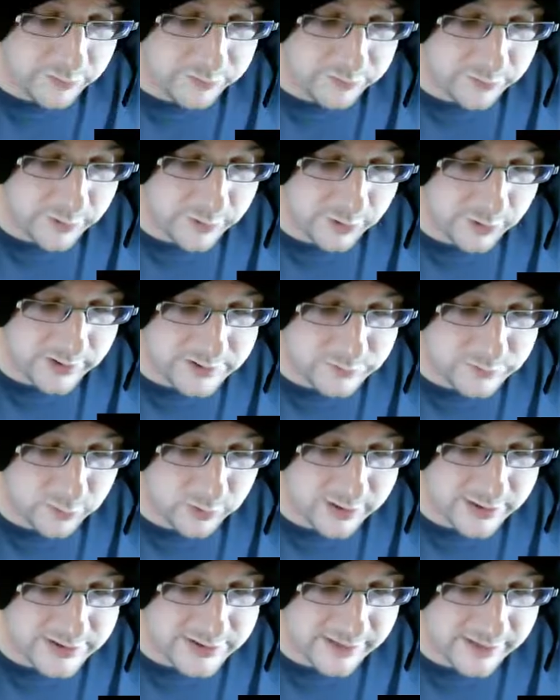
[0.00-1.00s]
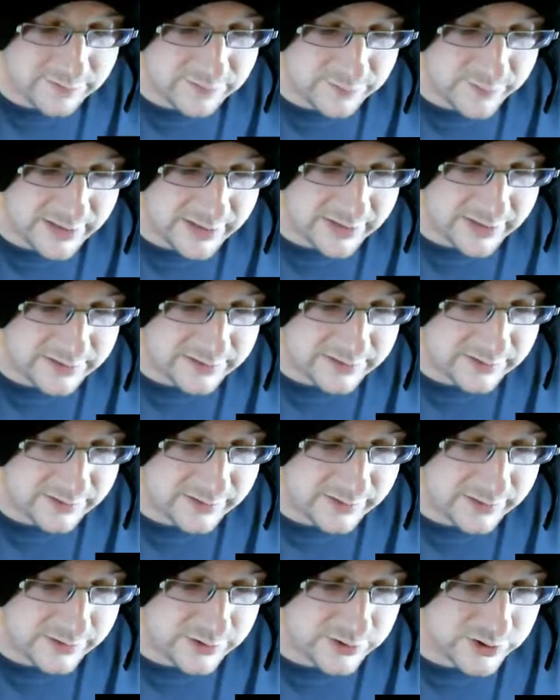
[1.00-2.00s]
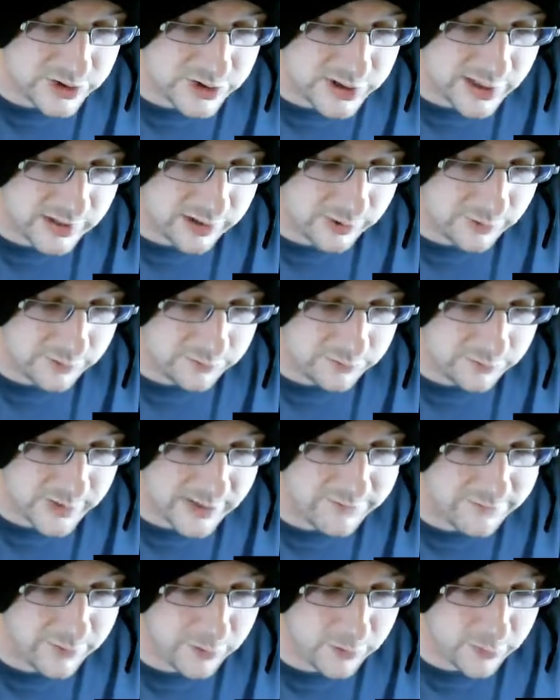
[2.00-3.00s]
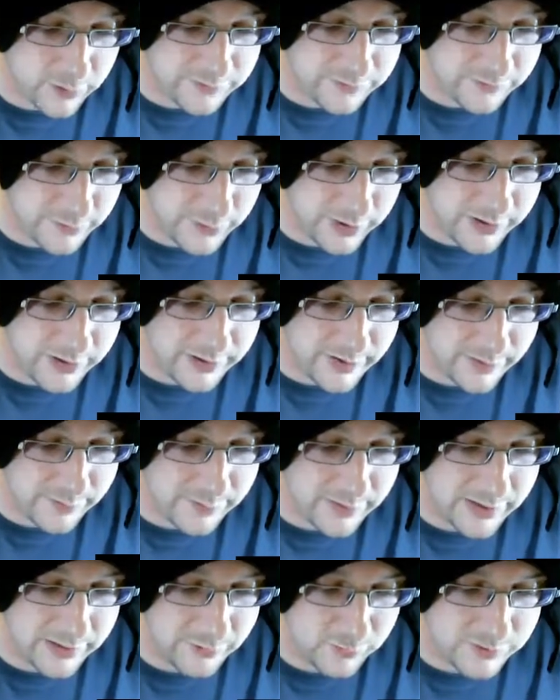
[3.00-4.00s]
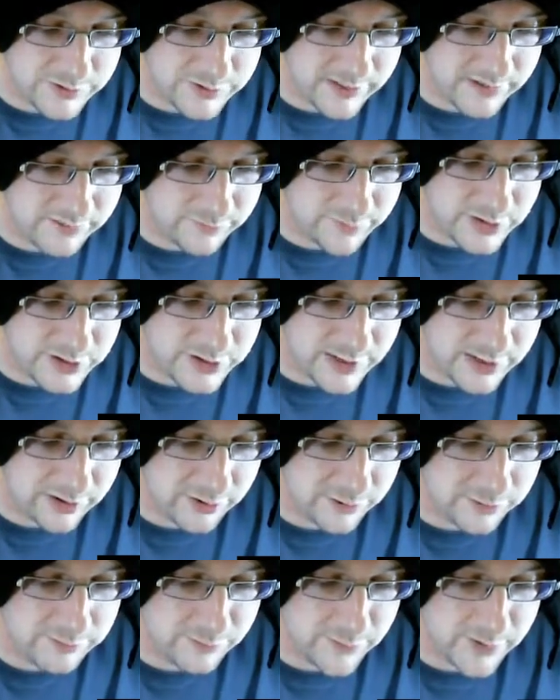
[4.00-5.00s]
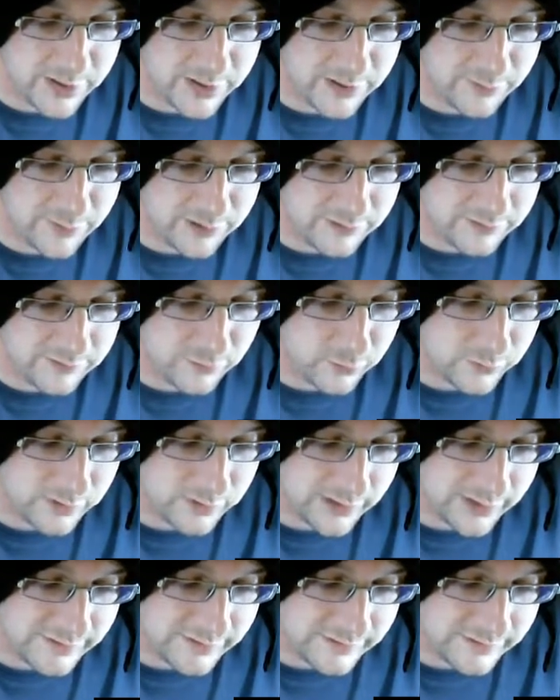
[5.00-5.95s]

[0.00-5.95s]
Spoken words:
to be honest, what it saves me is shed loads of. If I were to buy them, it would save me shed loads of money because I wouldn't get